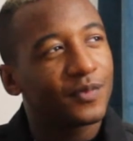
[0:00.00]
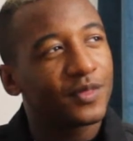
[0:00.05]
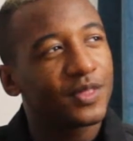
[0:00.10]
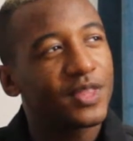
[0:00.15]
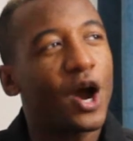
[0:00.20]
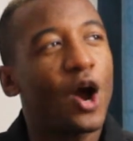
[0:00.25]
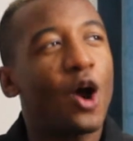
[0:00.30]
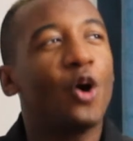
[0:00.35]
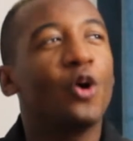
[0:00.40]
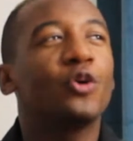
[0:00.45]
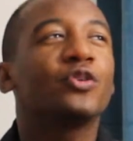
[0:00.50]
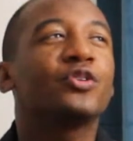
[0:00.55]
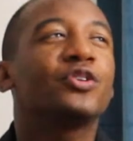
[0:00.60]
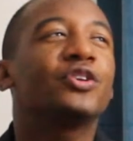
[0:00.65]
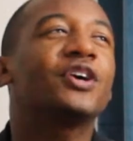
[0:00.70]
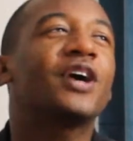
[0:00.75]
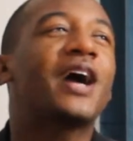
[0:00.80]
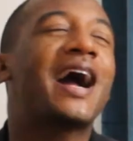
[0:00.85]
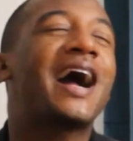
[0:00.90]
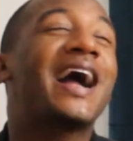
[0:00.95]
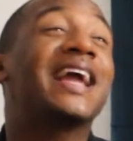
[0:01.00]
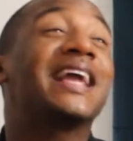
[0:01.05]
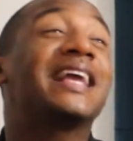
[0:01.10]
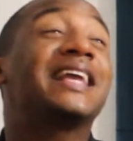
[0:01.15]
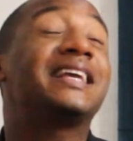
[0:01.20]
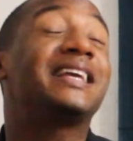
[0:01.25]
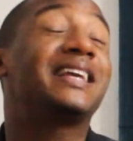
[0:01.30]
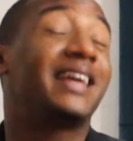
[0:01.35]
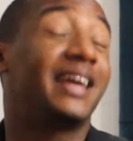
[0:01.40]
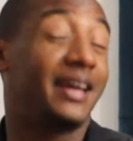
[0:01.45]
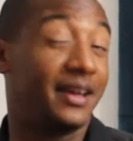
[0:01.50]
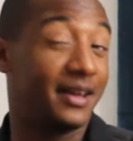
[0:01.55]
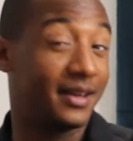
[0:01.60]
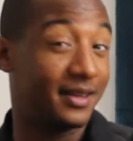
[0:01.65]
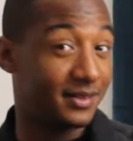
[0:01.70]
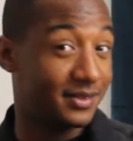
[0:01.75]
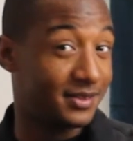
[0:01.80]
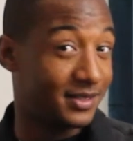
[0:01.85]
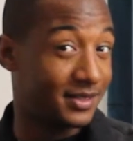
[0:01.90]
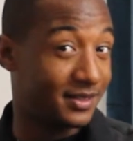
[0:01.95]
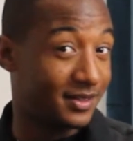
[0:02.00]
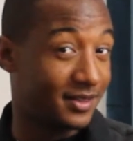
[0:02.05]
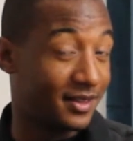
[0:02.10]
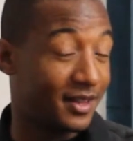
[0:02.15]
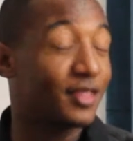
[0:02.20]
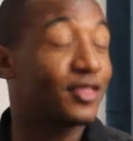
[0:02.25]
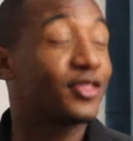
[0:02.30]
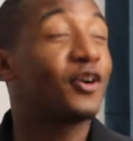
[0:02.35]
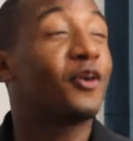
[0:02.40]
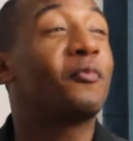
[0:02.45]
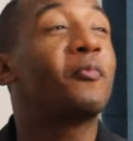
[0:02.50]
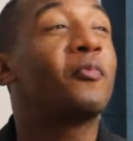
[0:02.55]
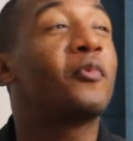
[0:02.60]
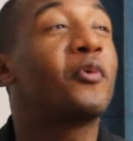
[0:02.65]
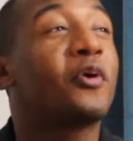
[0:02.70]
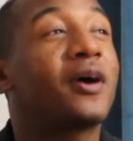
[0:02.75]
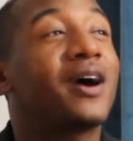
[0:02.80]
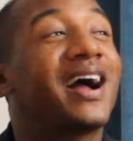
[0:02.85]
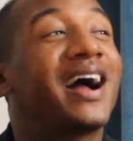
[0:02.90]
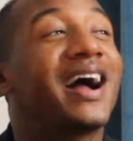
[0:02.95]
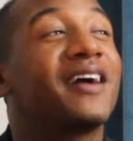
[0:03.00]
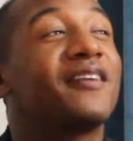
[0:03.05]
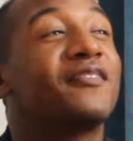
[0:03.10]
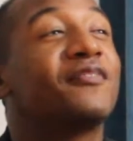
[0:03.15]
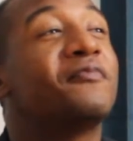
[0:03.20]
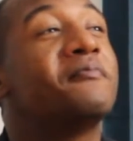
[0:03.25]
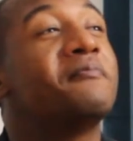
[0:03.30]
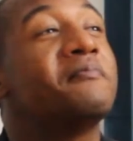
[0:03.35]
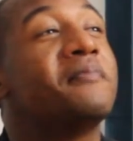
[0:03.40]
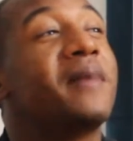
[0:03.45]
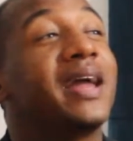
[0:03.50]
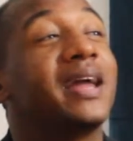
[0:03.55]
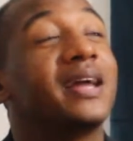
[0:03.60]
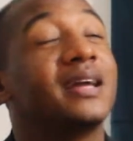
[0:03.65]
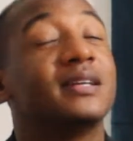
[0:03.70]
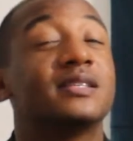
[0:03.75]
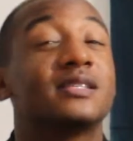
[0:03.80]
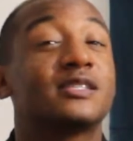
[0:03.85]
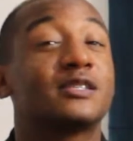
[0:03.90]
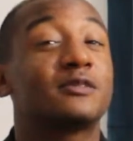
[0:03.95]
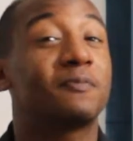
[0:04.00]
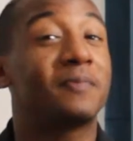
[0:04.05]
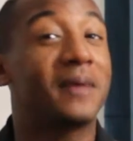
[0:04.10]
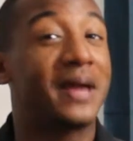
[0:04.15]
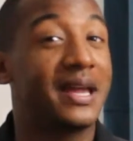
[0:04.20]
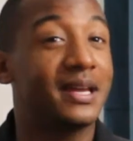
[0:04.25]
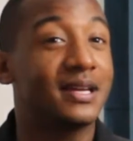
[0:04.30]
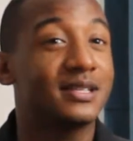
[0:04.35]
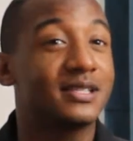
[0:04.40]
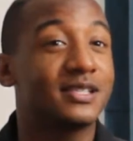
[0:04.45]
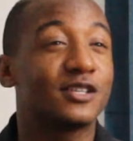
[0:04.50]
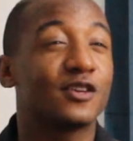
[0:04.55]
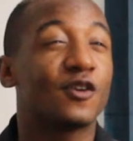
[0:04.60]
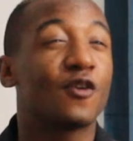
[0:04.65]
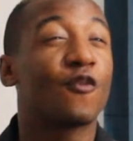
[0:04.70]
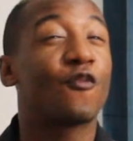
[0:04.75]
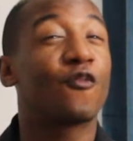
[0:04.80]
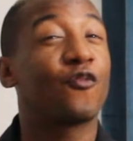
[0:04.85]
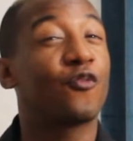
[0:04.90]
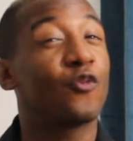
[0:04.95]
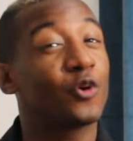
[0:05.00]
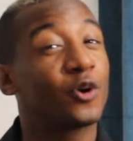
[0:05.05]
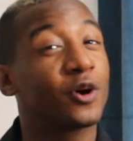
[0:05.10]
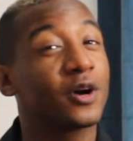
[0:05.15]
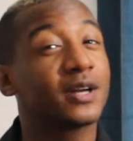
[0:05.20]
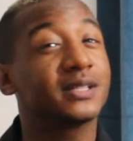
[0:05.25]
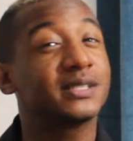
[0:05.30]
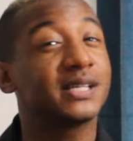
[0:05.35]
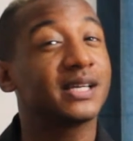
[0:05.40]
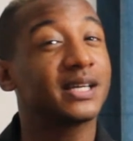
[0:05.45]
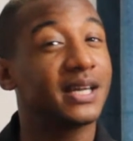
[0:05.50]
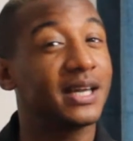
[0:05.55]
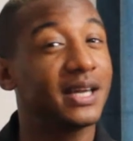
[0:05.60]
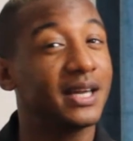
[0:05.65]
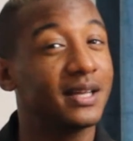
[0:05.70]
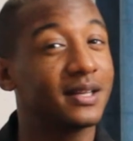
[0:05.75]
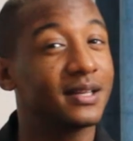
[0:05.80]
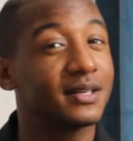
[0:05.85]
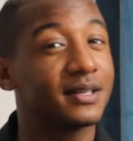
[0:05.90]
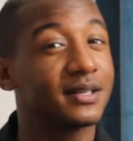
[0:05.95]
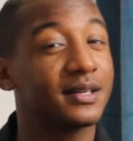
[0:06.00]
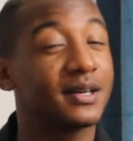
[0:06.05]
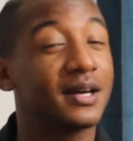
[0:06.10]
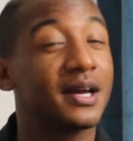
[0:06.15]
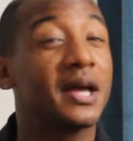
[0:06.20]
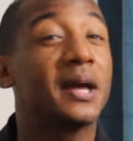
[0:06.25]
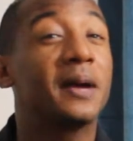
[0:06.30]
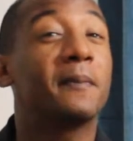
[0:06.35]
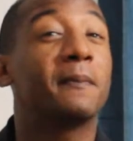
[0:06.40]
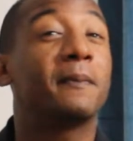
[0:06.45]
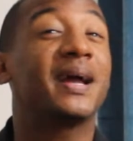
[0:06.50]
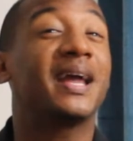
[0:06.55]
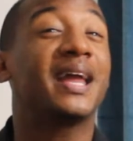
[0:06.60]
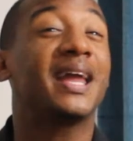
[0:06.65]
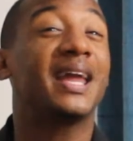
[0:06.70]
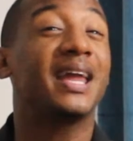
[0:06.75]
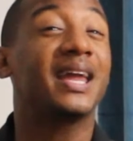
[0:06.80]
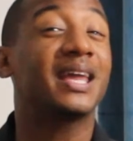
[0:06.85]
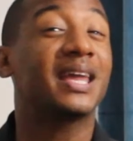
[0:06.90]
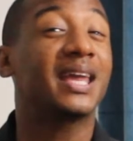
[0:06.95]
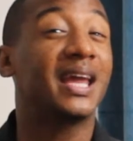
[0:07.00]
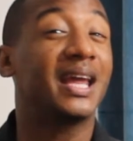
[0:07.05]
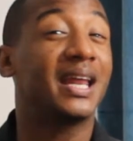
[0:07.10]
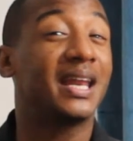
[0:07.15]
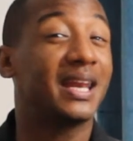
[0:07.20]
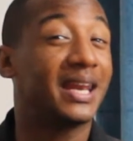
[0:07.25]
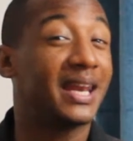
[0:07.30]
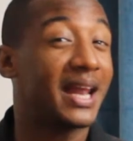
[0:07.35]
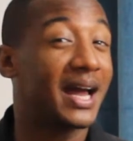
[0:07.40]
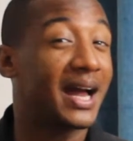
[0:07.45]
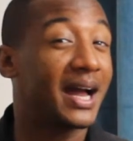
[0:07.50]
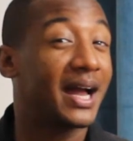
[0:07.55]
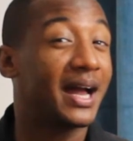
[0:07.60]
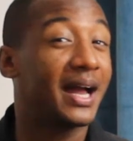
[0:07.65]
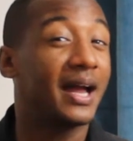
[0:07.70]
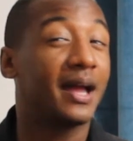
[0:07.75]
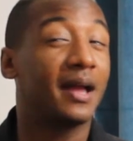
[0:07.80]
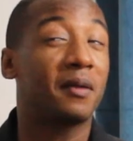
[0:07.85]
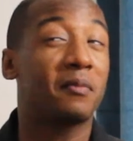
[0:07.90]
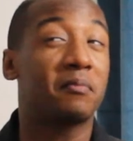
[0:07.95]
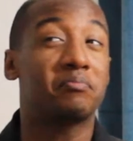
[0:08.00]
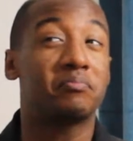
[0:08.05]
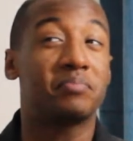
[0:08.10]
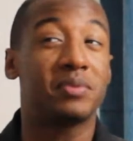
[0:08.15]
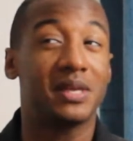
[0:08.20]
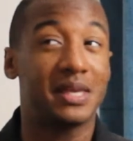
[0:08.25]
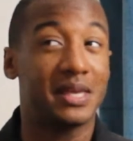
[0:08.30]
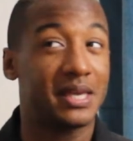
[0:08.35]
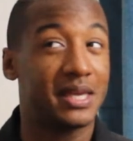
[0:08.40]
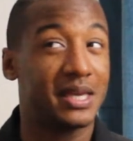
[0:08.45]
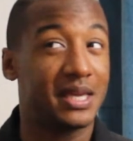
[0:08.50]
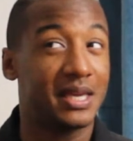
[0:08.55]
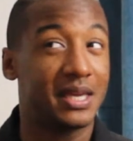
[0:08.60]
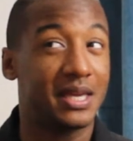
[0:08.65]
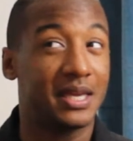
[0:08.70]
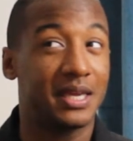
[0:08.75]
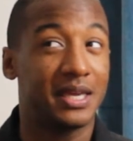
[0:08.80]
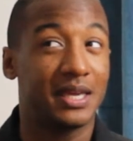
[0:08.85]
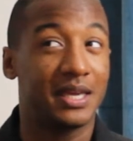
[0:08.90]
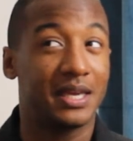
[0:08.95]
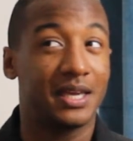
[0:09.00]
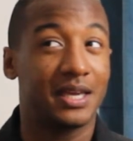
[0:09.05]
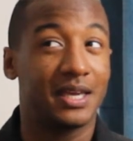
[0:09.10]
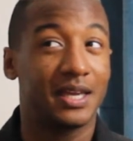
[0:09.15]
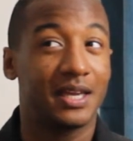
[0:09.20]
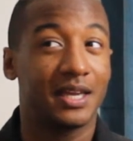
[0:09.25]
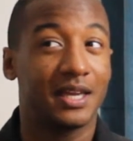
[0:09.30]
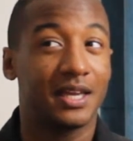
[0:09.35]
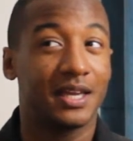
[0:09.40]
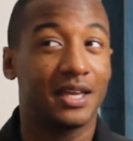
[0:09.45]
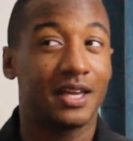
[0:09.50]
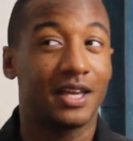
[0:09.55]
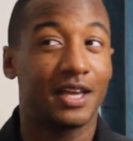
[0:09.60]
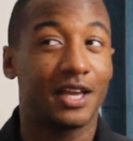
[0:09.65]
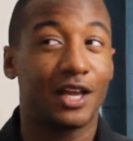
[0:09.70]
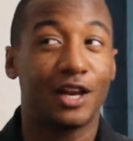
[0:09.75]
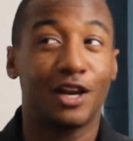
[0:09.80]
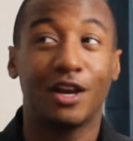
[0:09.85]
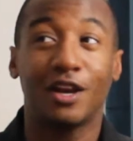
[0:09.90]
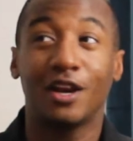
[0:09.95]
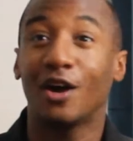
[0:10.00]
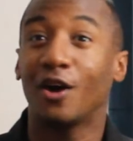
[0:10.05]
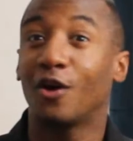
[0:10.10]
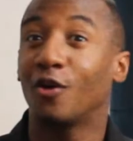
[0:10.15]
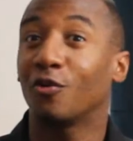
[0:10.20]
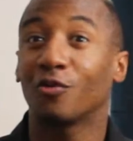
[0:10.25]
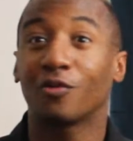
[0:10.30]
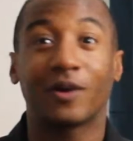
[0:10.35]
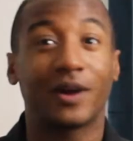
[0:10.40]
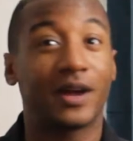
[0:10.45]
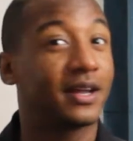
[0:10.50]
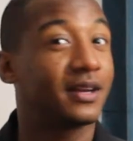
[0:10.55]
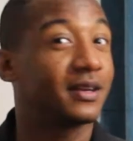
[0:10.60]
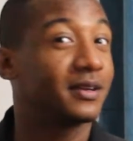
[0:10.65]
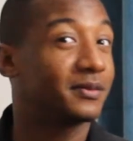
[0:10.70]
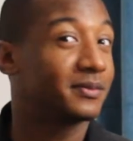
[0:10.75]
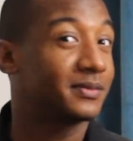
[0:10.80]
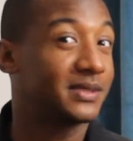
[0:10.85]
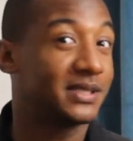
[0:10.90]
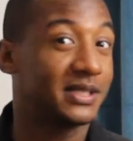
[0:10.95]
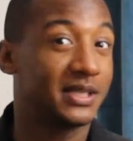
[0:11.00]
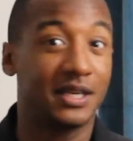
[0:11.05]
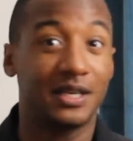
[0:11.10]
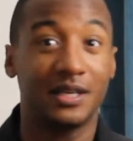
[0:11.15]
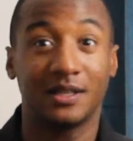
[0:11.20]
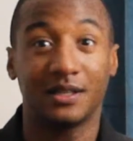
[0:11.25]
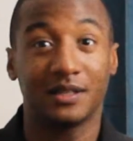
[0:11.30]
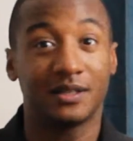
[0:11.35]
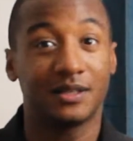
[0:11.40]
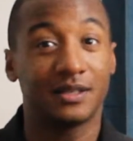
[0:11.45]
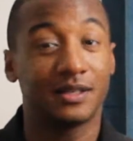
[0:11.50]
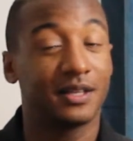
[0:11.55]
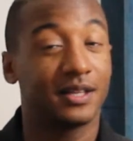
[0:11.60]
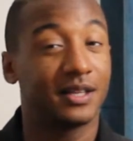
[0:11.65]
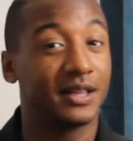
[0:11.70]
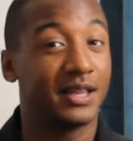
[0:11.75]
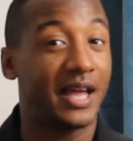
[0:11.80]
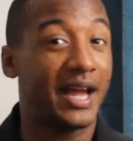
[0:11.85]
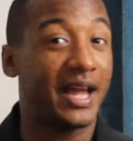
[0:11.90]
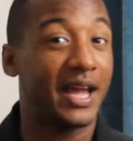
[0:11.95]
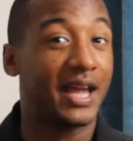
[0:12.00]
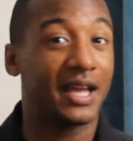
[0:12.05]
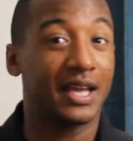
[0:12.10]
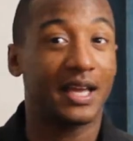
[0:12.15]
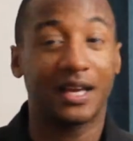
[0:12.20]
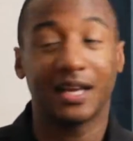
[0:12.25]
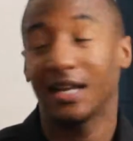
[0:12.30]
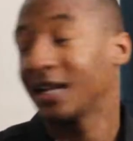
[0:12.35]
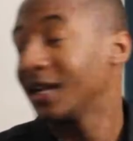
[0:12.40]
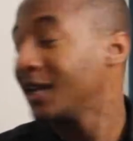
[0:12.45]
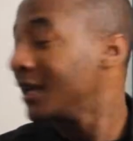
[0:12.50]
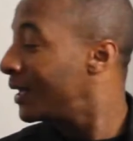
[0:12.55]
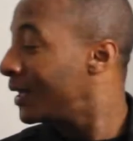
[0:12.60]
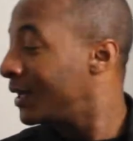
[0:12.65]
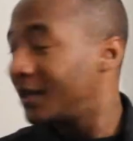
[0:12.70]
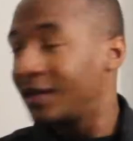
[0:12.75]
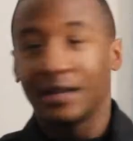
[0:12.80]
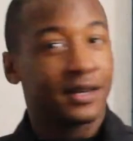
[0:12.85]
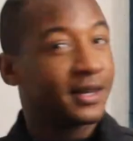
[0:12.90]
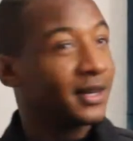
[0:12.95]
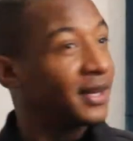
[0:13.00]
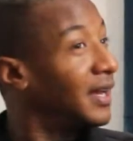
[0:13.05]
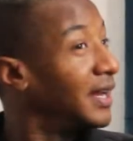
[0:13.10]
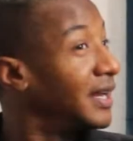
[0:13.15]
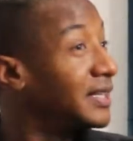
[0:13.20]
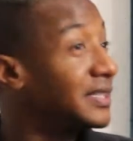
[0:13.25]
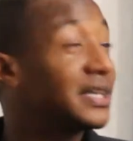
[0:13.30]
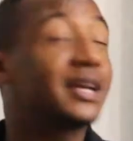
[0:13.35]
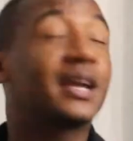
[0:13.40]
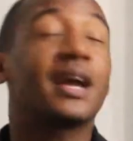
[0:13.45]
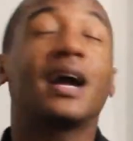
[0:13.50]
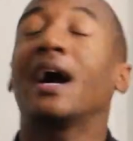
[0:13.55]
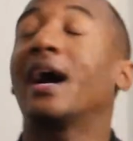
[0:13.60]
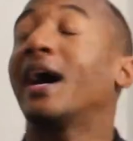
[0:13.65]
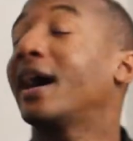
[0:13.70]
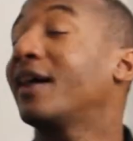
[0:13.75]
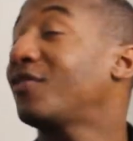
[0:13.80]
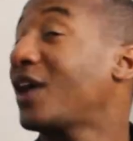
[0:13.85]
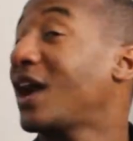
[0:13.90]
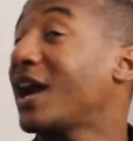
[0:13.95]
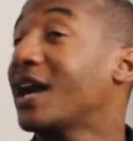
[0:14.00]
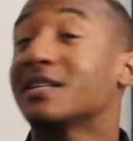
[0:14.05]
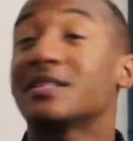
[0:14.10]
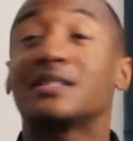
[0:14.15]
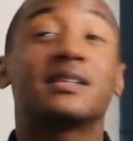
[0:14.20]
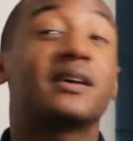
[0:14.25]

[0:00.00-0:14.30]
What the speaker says: The older I get, the more I've made space for tequila, but it cannot be no random tequila. Like, I've had